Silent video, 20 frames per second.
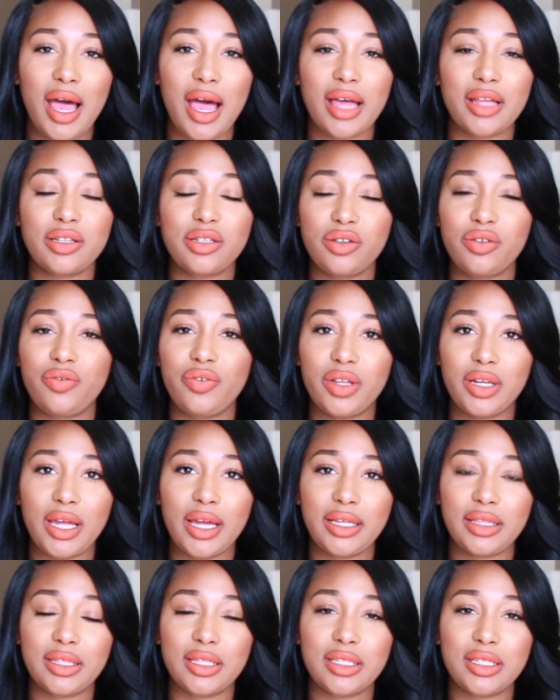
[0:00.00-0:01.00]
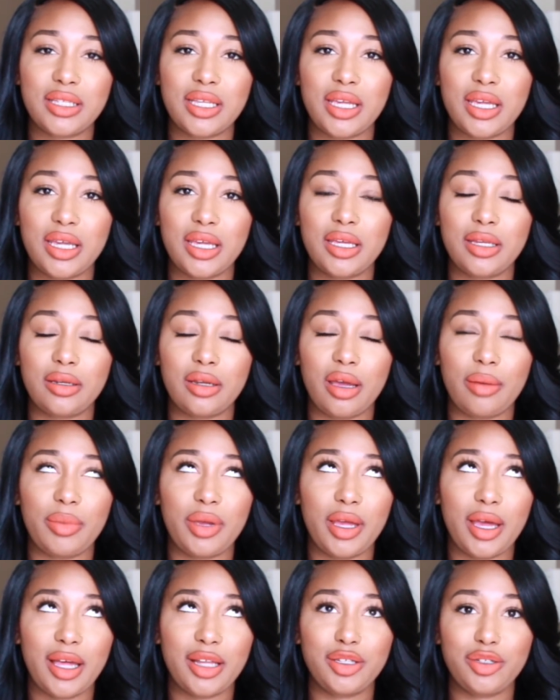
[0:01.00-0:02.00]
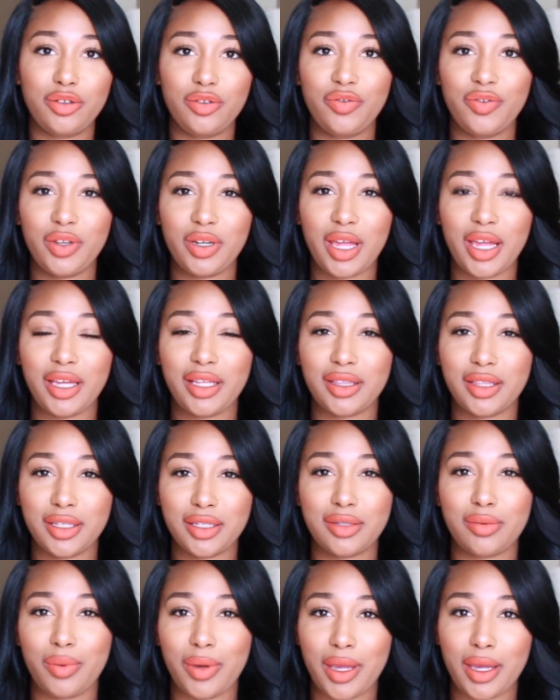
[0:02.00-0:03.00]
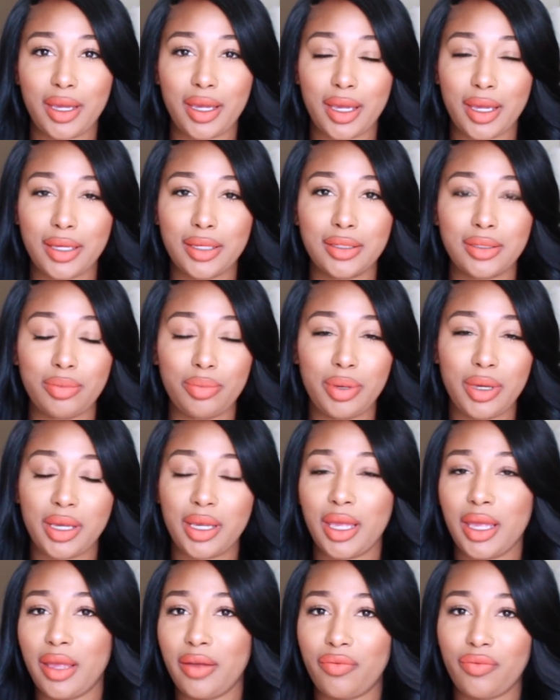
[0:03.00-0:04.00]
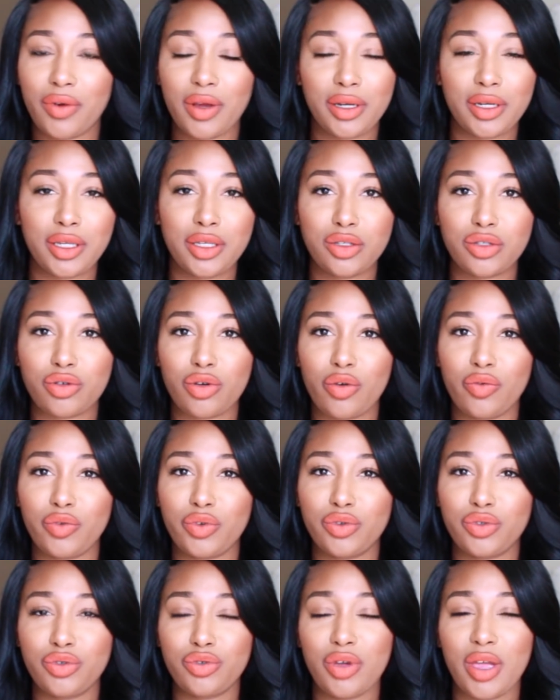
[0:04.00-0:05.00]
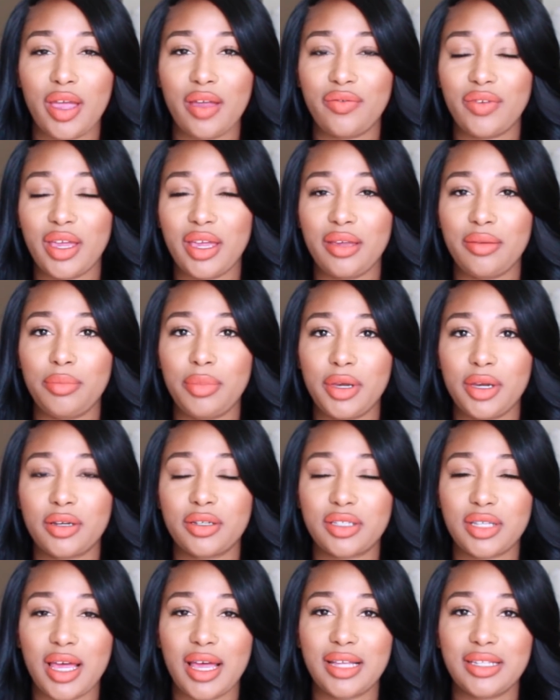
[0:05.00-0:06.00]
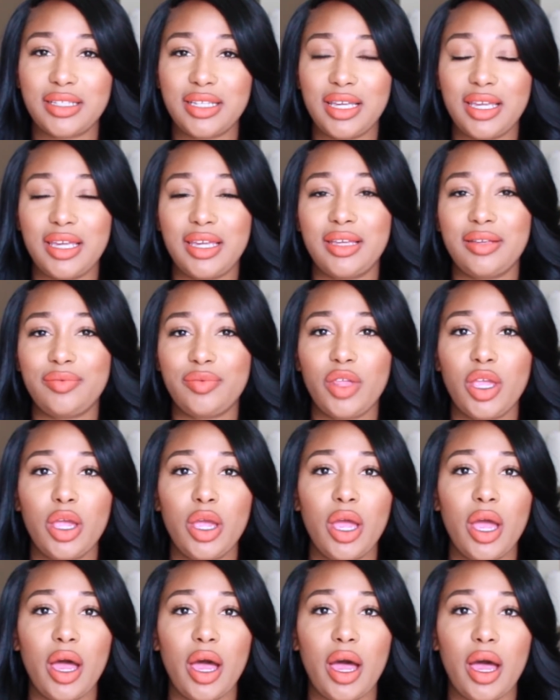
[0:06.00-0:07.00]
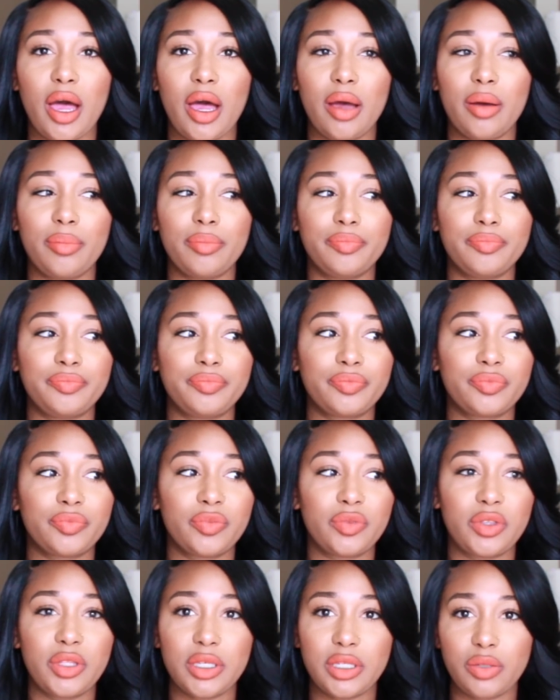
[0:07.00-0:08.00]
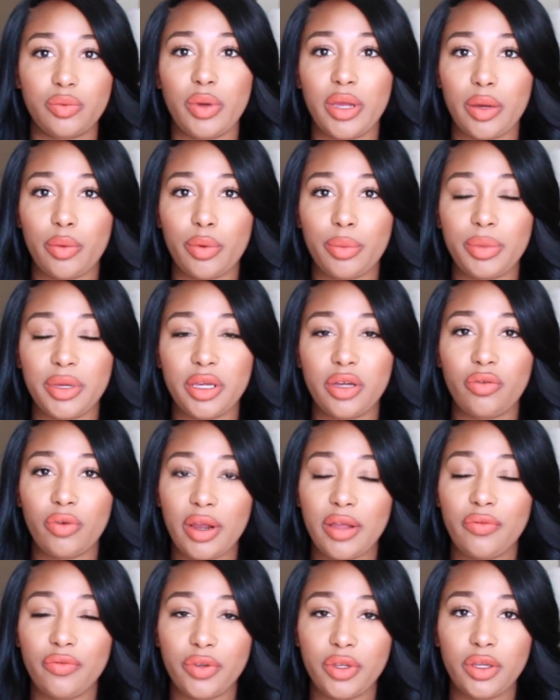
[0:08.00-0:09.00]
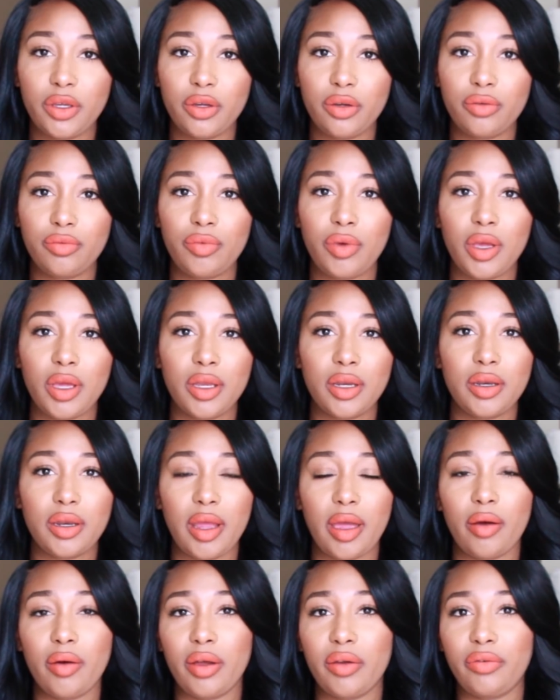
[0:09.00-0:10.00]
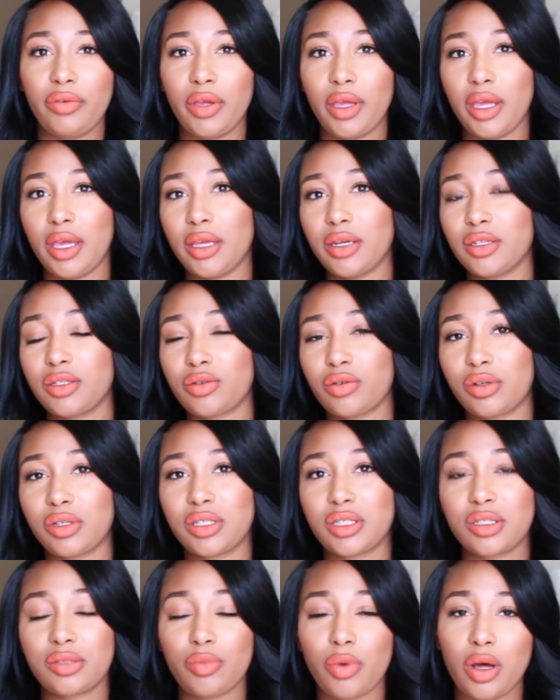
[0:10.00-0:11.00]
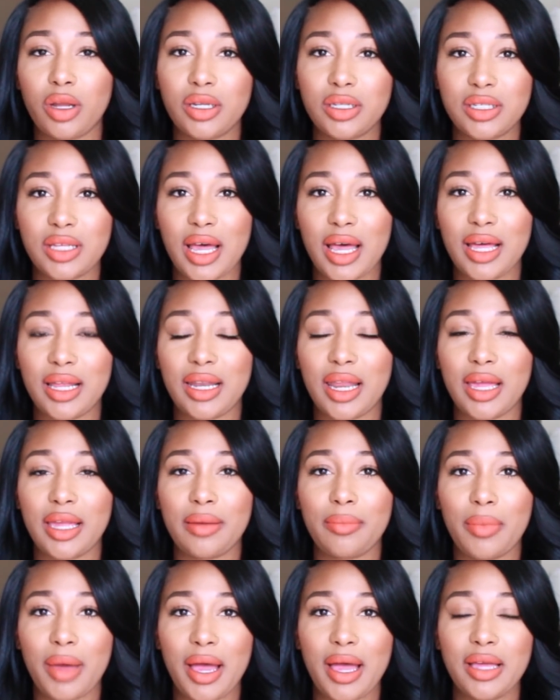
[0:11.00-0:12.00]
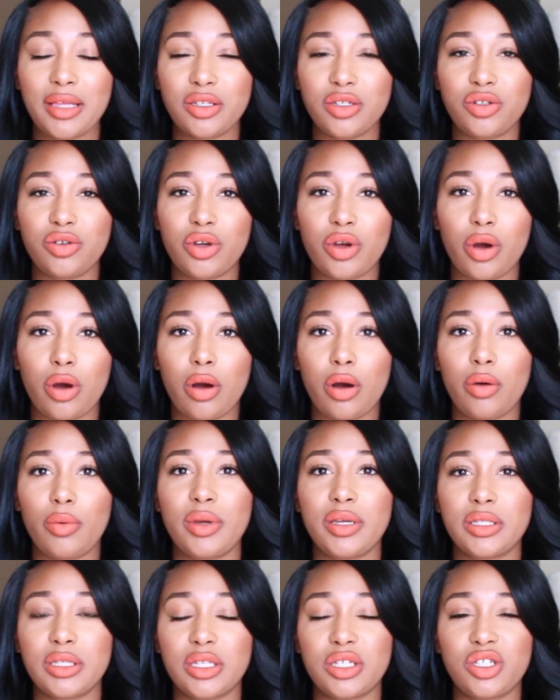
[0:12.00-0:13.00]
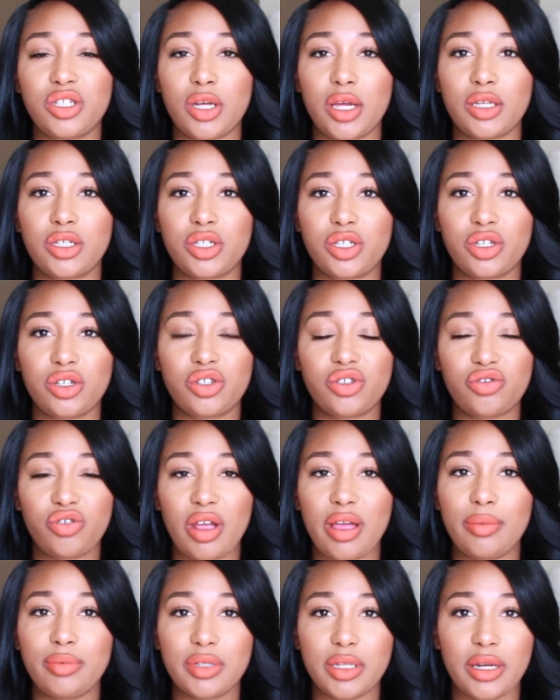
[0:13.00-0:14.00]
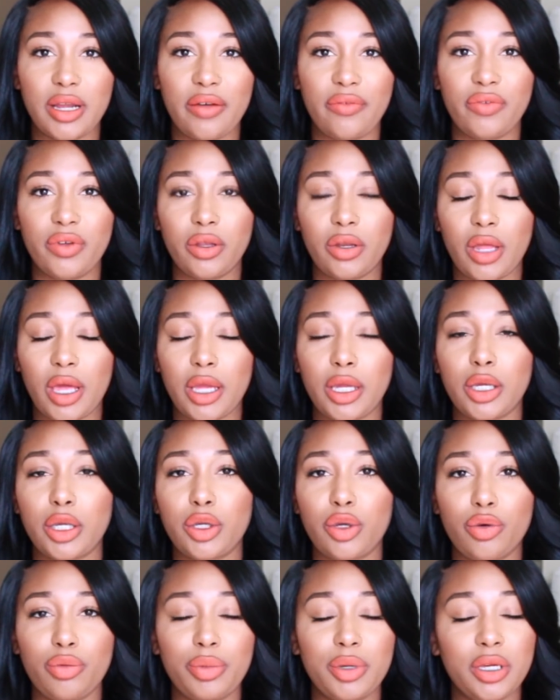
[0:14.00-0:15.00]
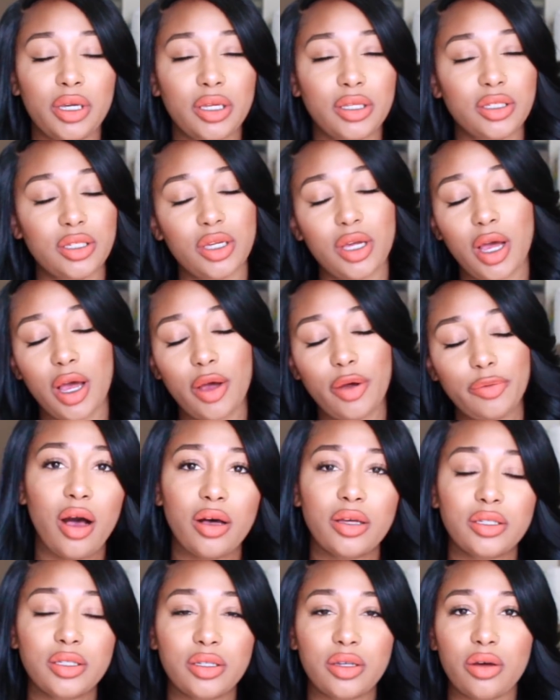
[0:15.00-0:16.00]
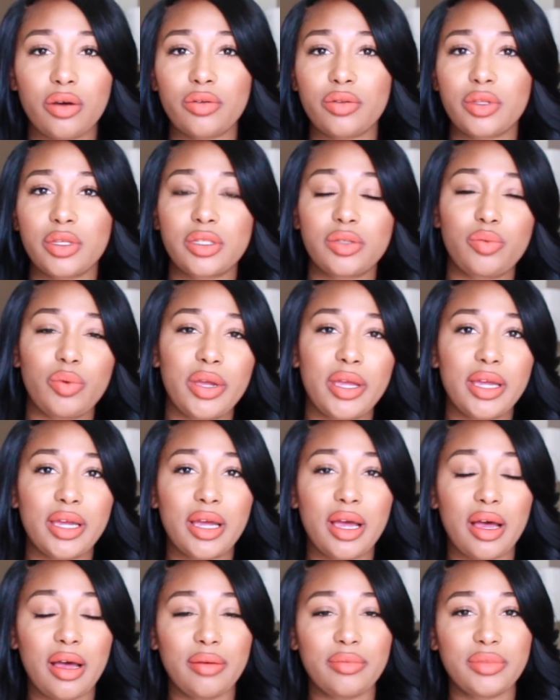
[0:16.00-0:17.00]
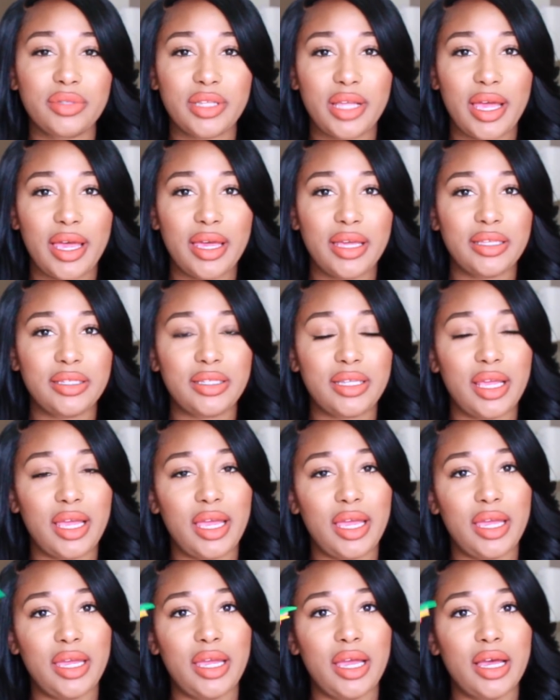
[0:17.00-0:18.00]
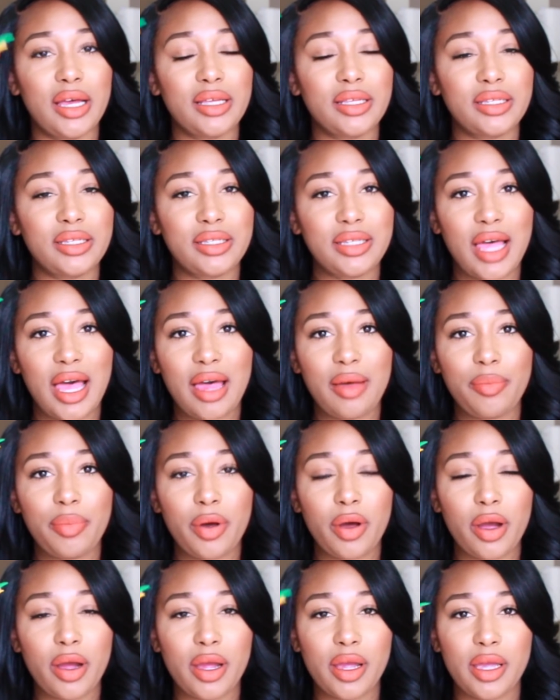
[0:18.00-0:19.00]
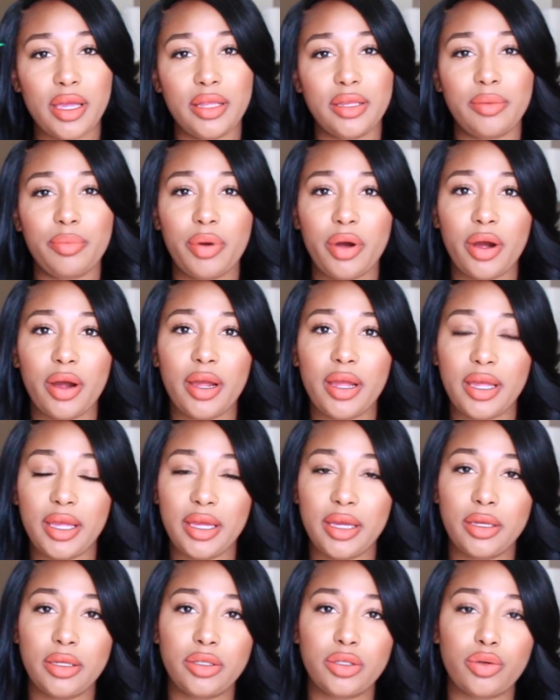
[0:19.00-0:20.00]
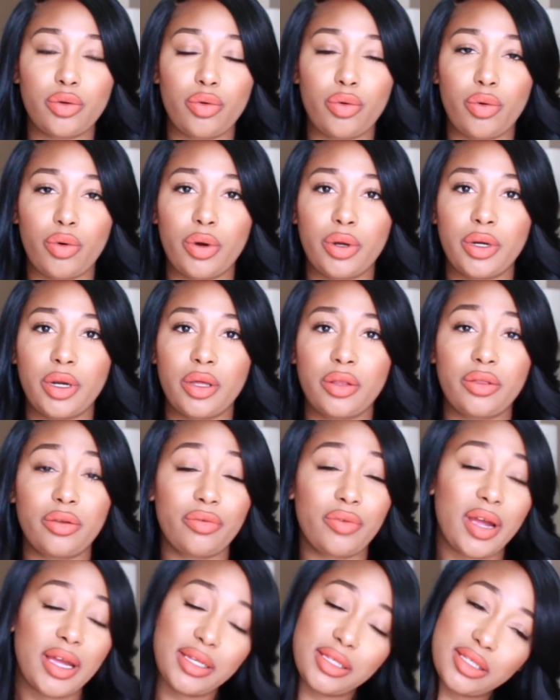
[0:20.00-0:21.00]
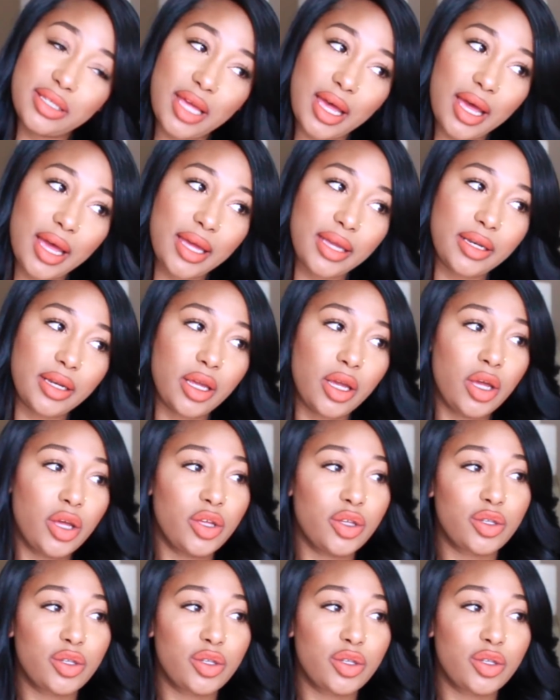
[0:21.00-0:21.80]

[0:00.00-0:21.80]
I do feel like this head, I mean I do feel like this wig is big head friendly. So if you do have a bigger size head, um, this wig will be great for you. Now if your head is on a smaller side like mine, you can always adjust your straps and I feel like you'll be good to go. Also this wig comes as a side part and the part is on the right side.